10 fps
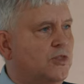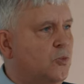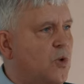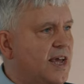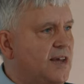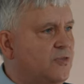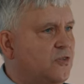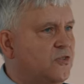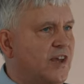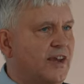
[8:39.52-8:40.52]
the waves of
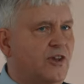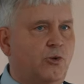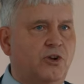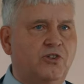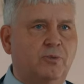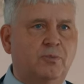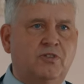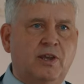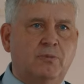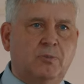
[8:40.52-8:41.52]
secularism
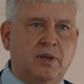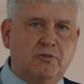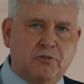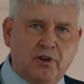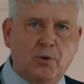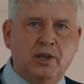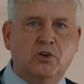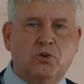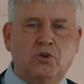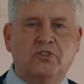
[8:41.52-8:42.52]
seem to be flowing
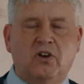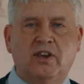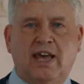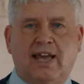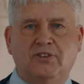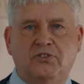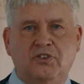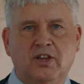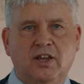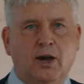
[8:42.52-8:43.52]
across our land?
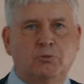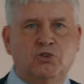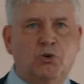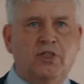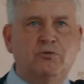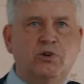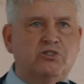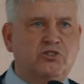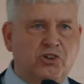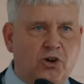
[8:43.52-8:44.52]
I'm sure they've
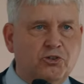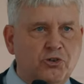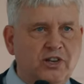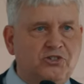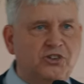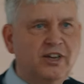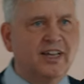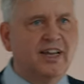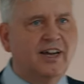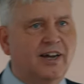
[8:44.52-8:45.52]
reached Chartridge.
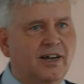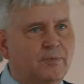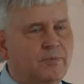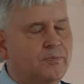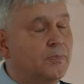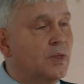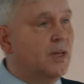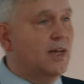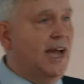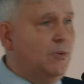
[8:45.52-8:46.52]

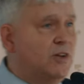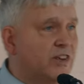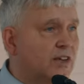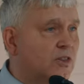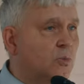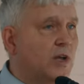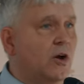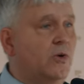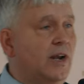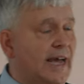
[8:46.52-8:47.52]
How is it that we
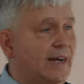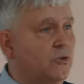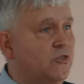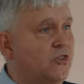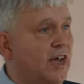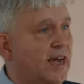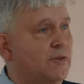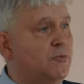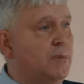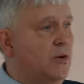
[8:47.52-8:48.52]
are allowed to
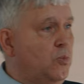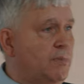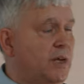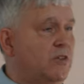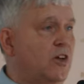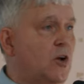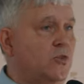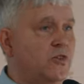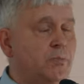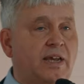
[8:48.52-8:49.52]
have men and women to go
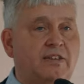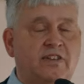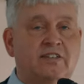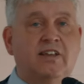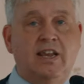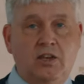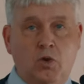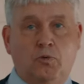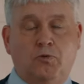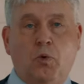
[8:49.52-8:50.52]
onto bases in
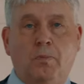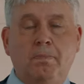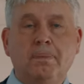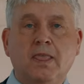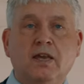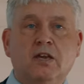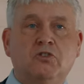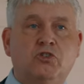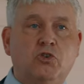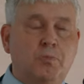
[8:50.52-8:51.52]
uniform,
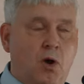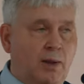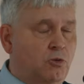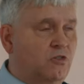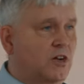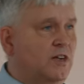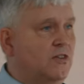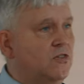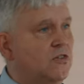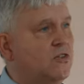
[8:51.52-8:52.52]
to do Bible
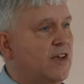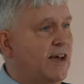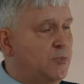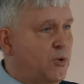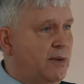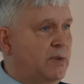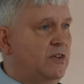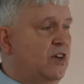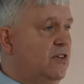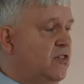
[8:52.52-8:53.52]
studies, to have prayer
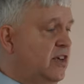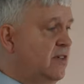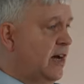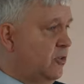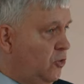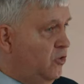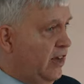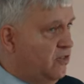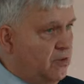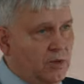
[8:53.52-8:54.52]
meetings, to give out New
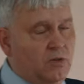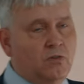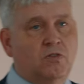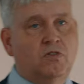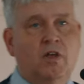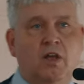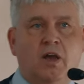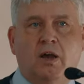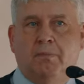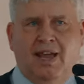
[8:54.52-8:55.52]
Testaments?
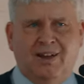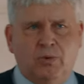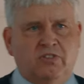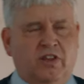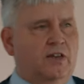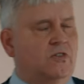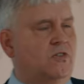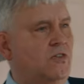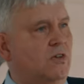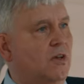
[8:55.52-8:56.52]
How is
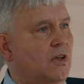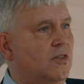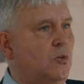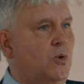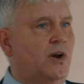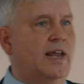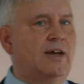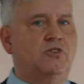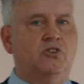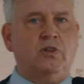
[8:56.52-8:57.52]
it that we're
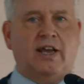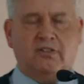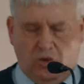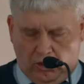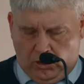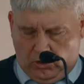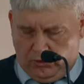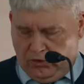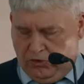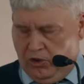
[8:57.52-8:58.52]
allowed to do that? It's got a
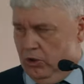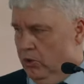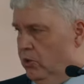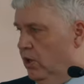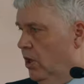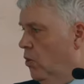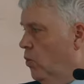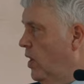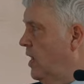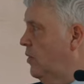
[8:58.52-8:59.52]
lot to do
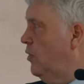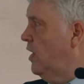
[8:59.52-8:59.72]
with